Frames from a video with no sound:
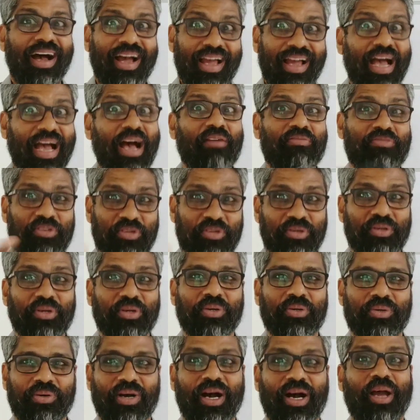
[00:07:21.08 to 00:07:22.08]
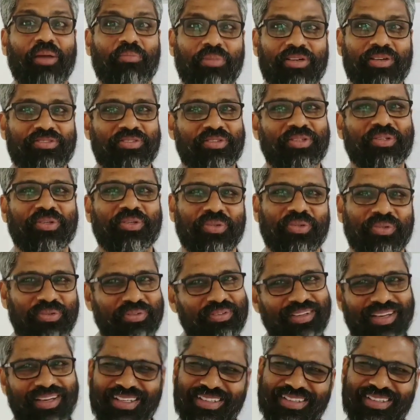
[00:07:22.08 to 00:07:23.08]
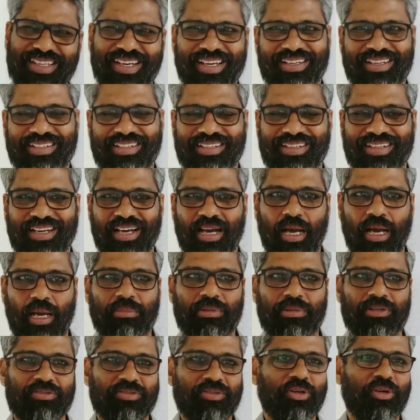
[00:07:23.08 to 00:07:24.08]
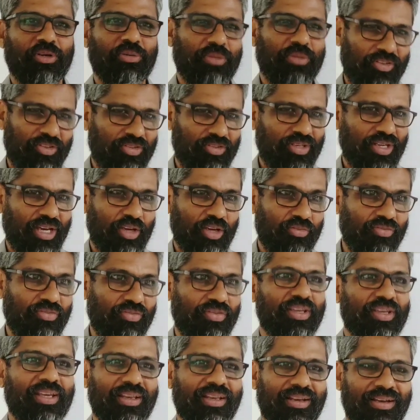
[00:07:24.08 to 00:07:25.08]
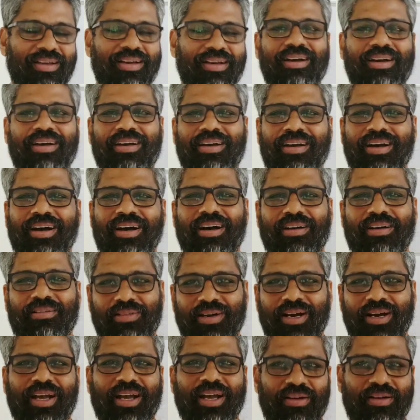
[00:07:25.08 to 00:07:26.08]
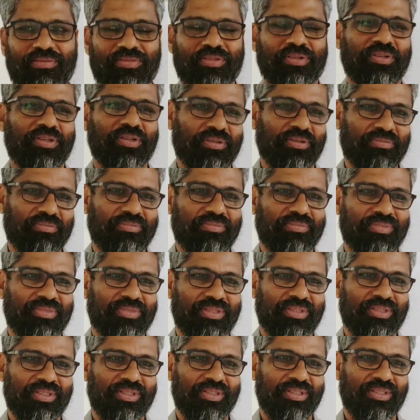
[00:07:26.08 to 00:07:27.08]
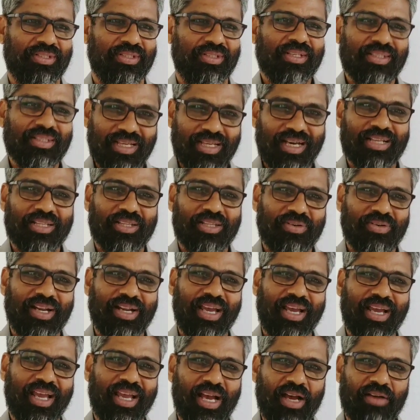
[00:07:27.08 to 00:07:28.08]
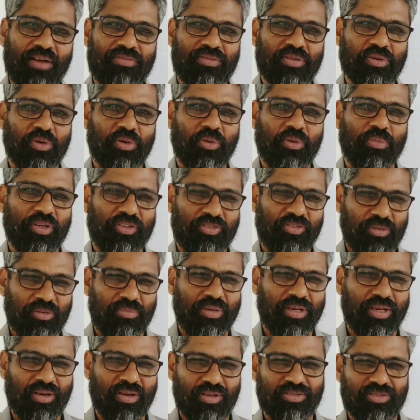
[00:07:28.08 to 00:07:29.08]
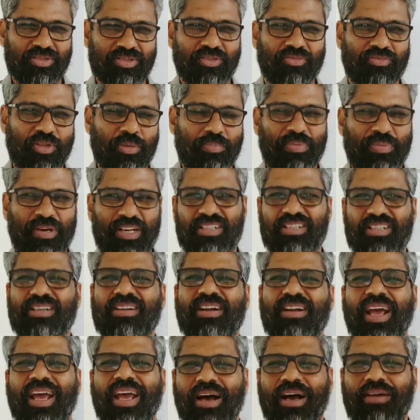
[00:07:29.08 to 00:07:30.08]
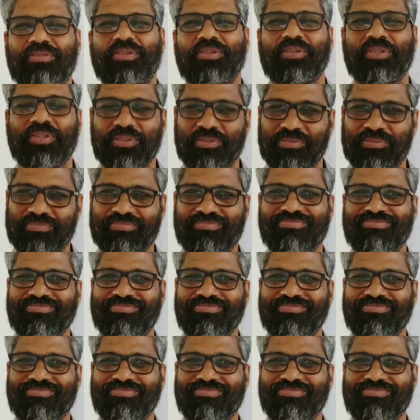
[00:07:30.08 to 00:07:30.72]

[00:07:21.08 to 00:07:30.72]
I have to go, I must go, like that. I must go means I feel I have to go. The other one, I have to go means because of the pressure I have to go.